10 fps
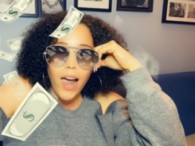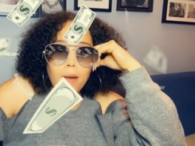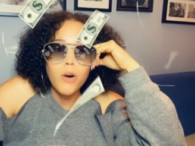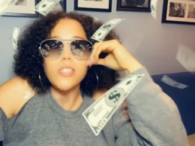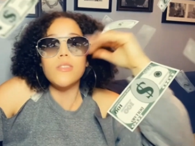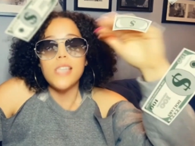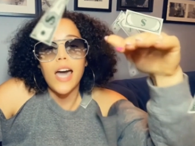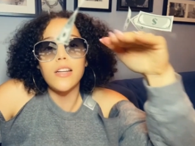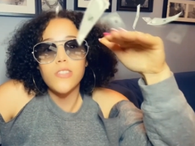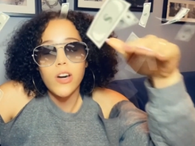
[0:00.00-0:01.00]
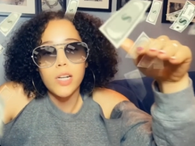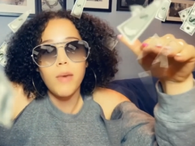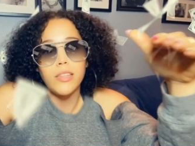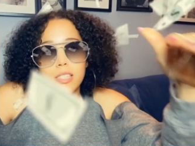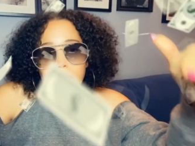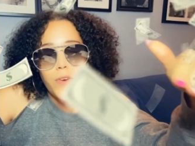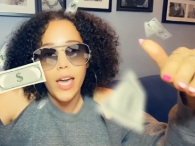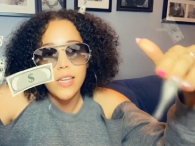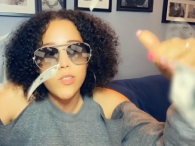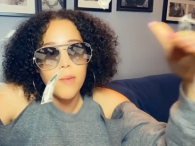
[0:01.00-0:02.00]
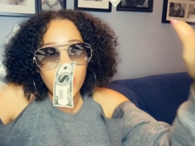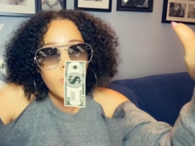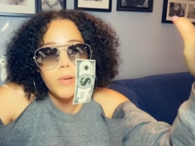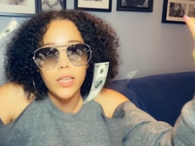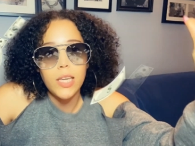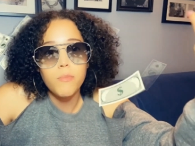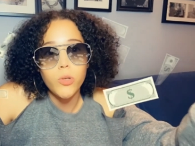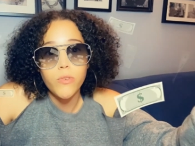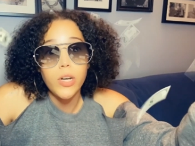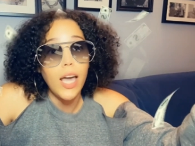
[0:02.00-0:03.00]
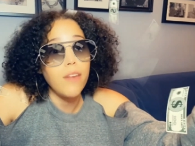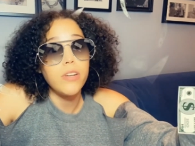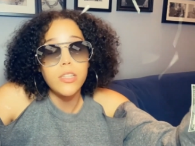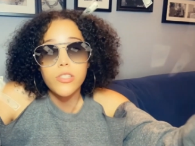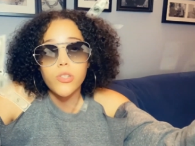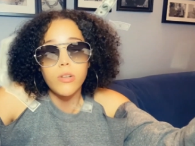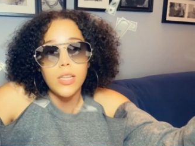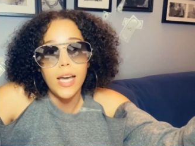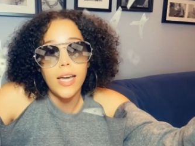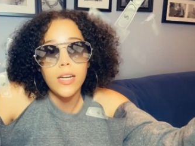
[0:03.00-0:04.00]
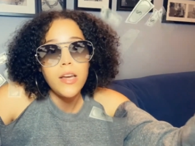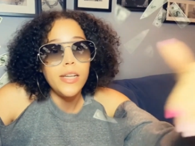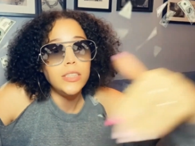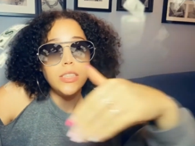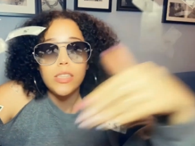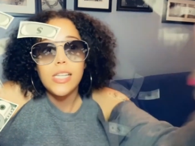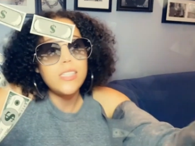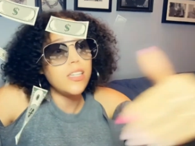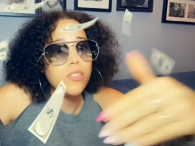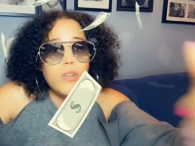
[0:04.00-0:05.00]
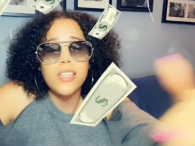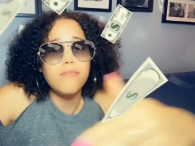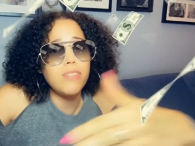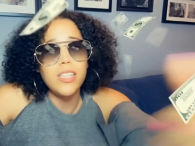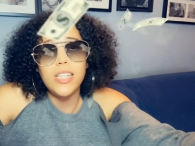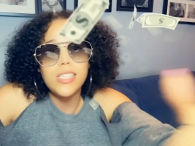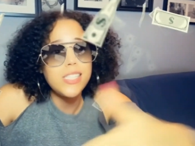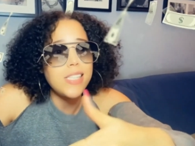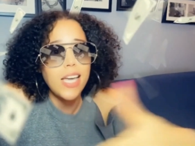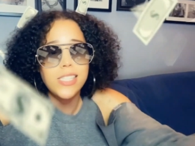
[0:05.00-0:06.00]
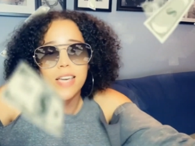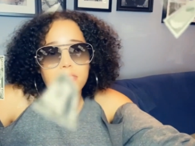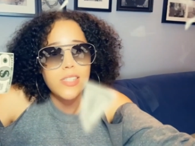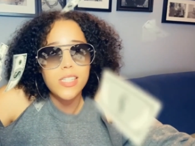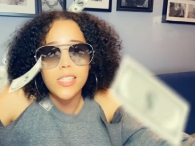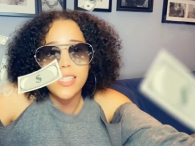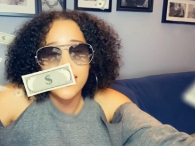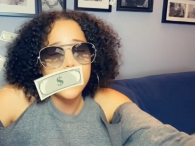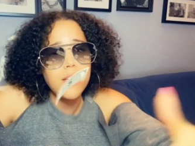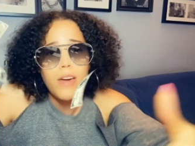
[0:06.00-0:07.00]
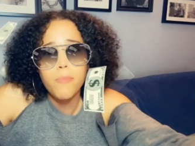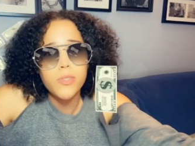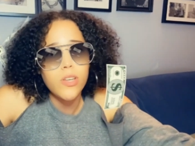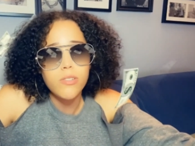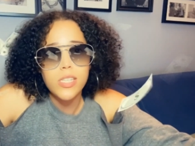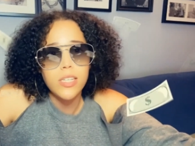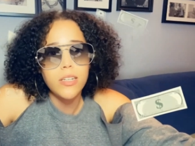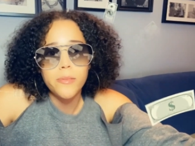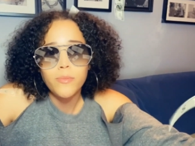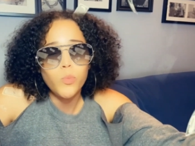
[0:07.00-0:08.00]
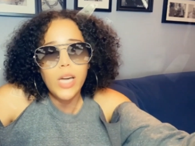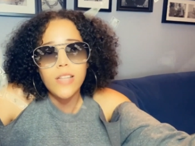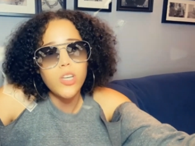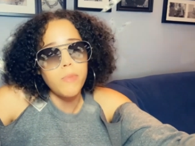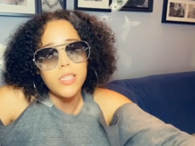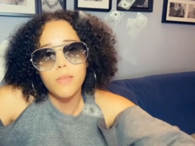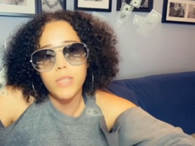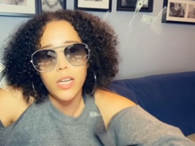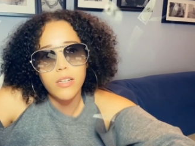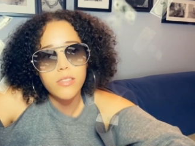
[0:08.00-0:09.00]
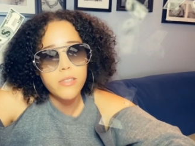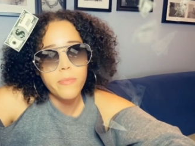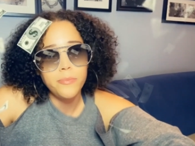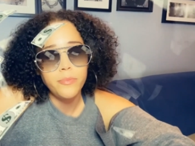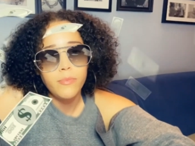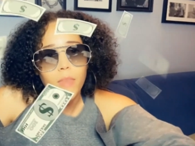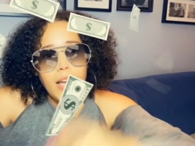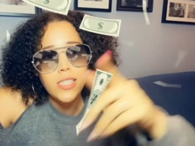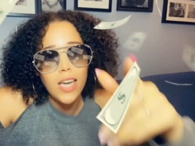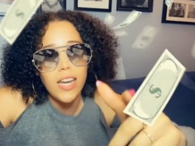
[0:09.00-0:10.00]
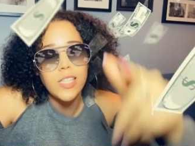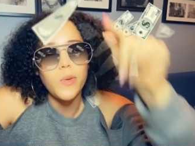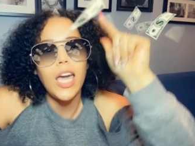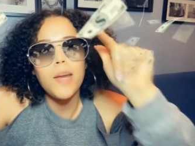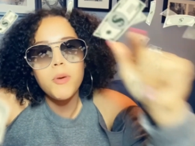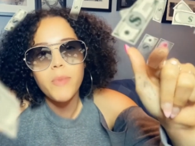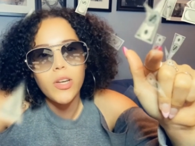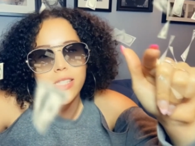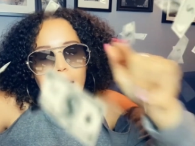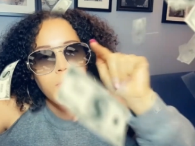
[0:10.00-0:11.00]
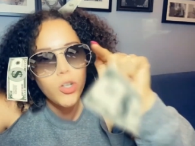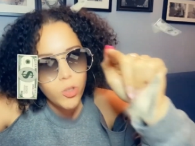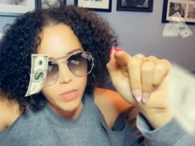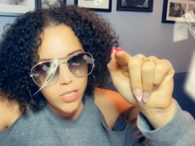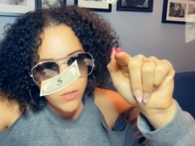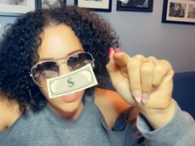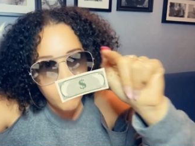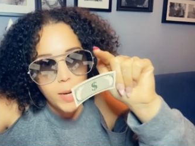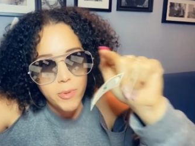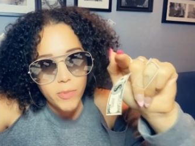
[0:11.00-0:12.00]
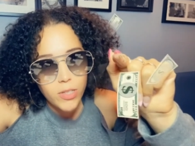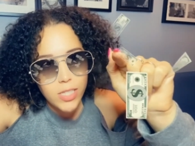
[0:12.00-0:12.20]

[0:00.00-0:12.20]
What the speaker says: I'm also tired of talking about this fight, so I'm hoping that they move on and have another storyline. Let's get to it, because really, this is like 7 seasons in, 7 episodes in. We got to talk about something else. I'll see y'all next week. And I'm going to be on time. Don't hold me to it, but I'm going to be on